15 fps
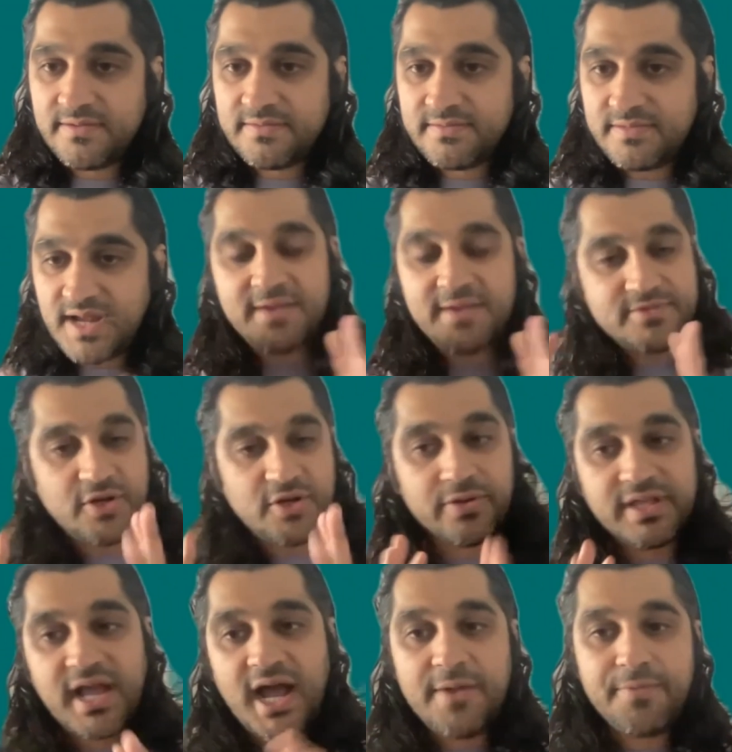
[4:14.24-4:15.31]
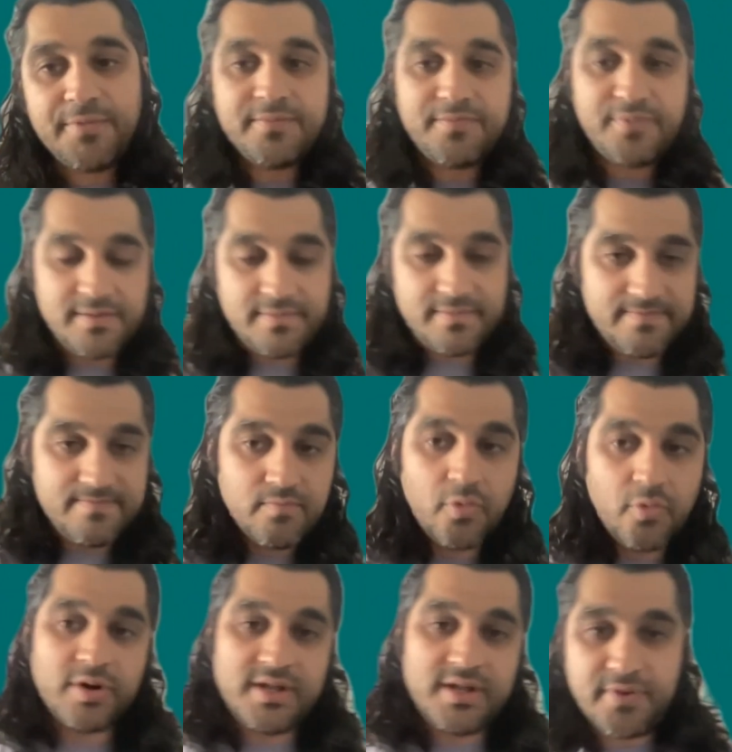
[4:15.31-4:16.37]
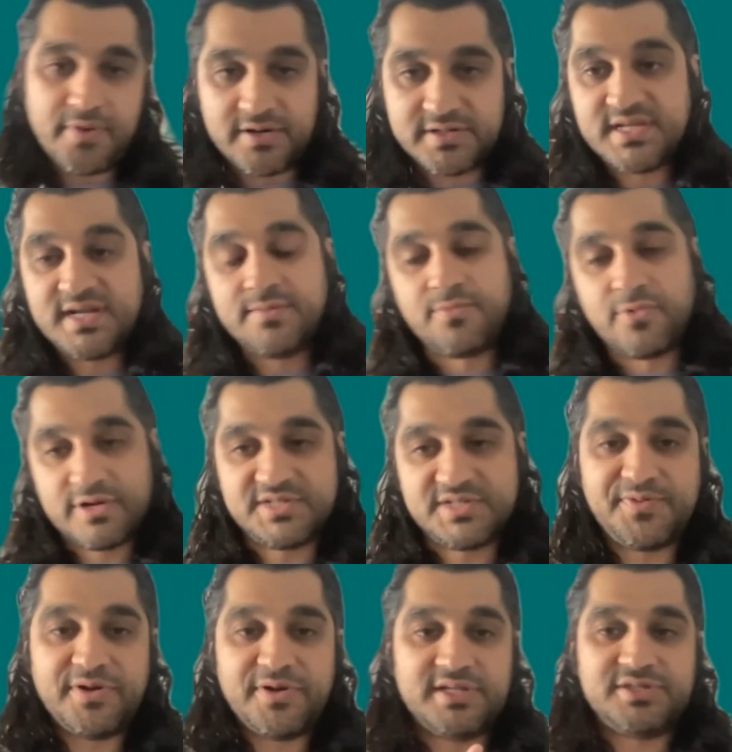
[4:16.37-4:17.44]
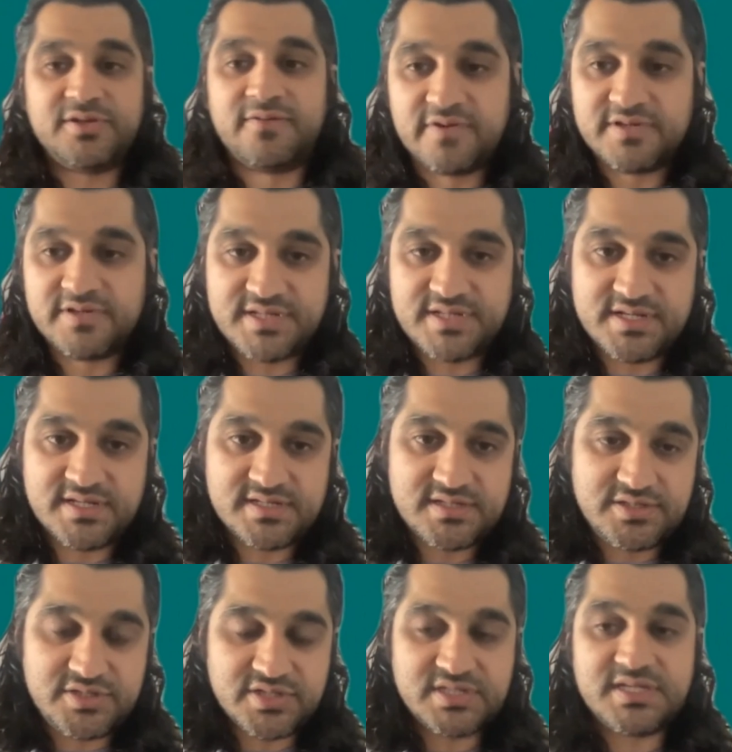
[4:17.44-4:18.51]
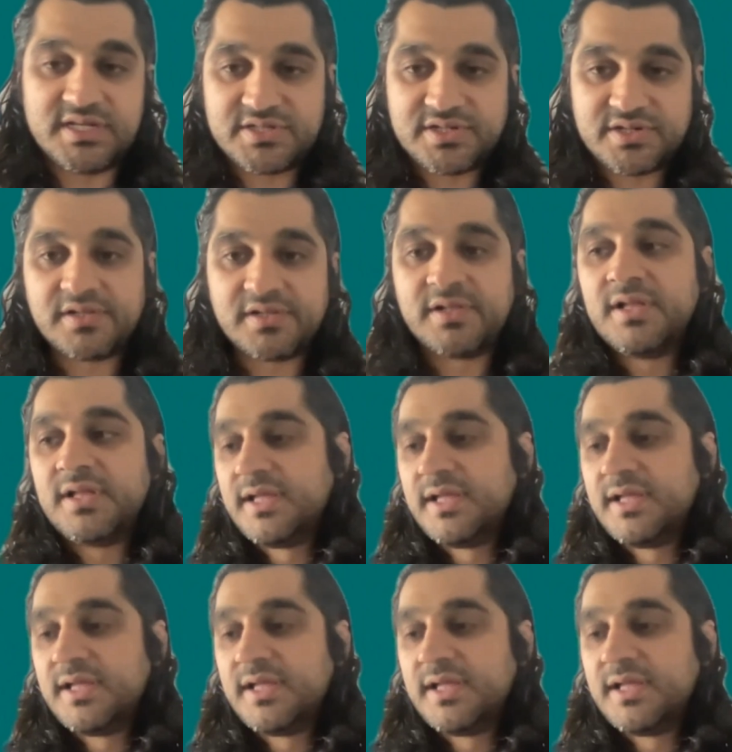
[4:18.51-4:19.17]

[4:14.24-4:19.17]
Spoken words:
not totally hybrid, but more in-person and more experiential versus just digital.